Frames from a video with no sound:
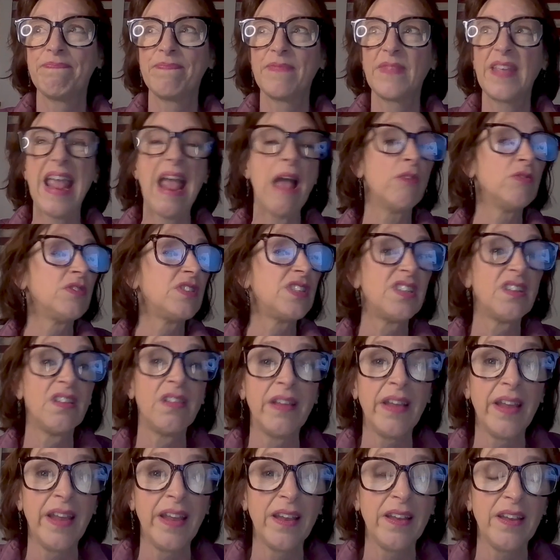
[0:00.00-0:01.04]

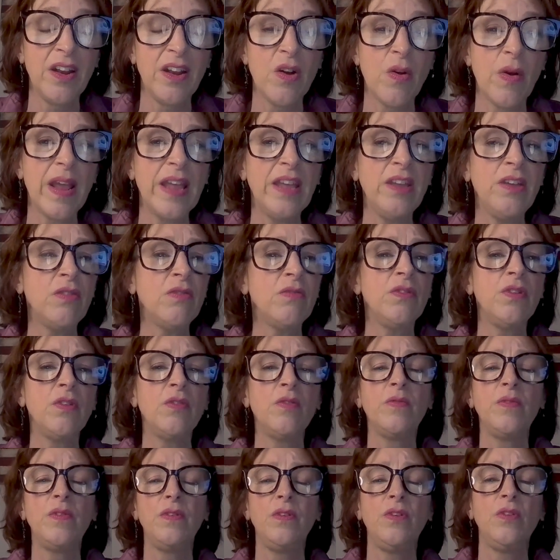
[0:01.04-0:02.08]
counseling,
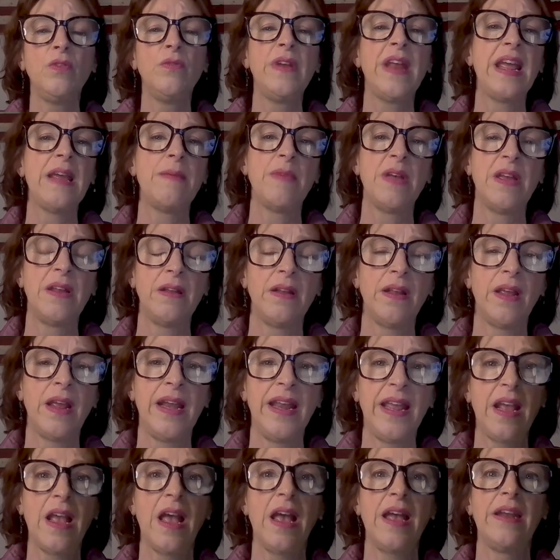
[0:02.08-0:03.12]
you name it,
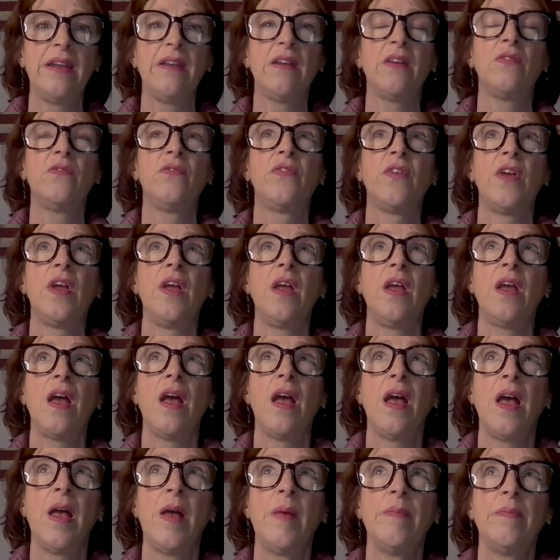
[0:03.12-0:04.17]
any kind of,
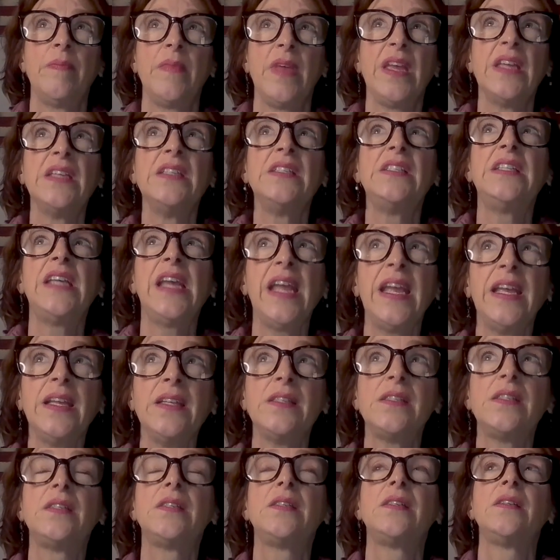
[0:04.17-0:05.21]

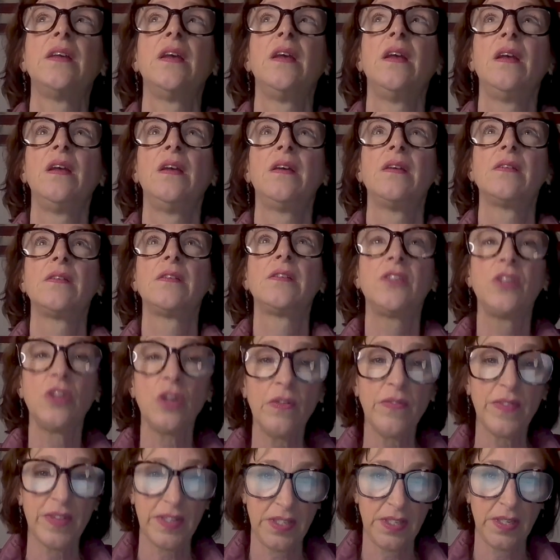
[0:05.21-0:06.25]
intense
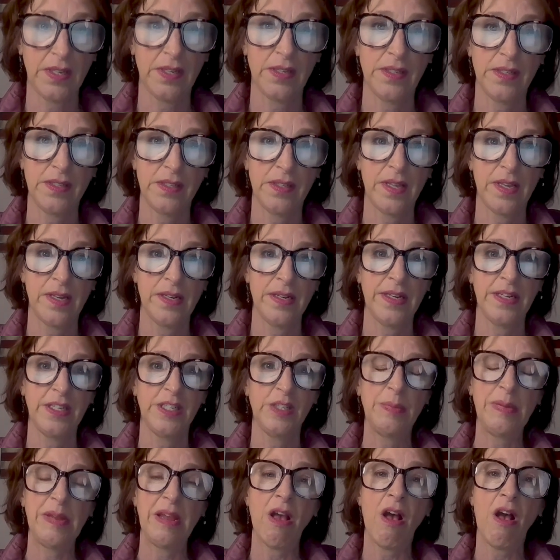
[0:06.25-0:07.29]
services that need
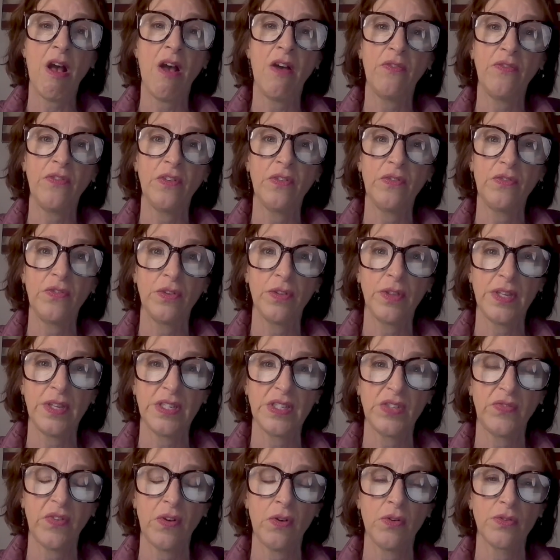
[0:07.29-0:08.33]
to be offered for
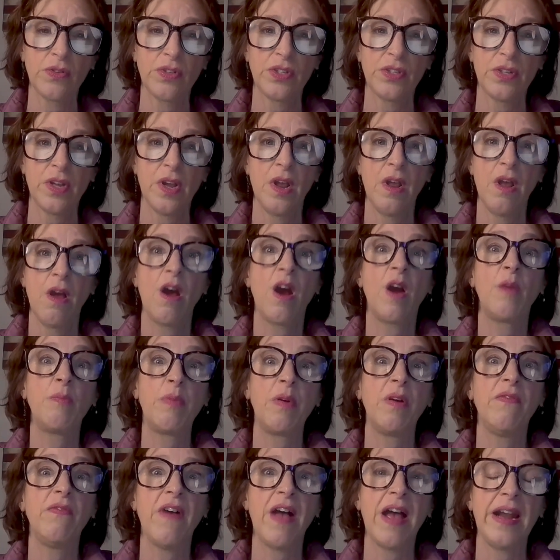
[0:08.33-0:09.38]
these folks are
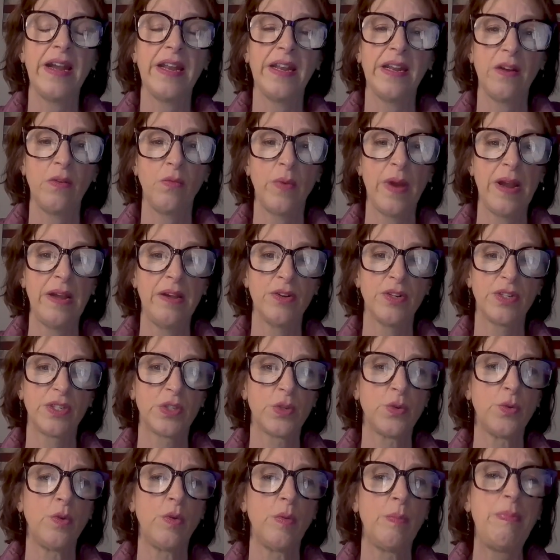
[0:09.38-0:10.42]
provided at Rainier
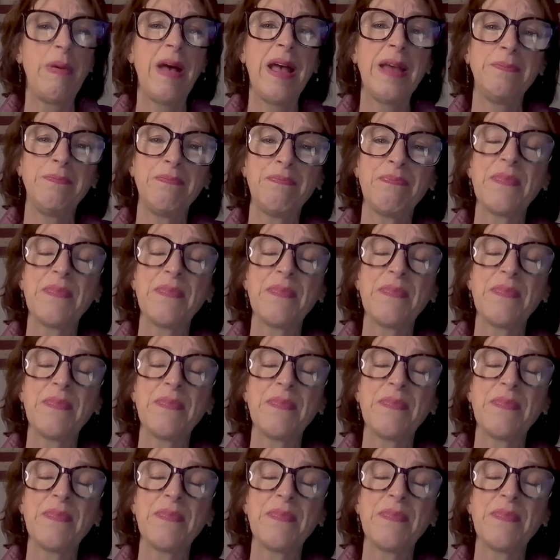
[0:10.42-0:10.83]
School. But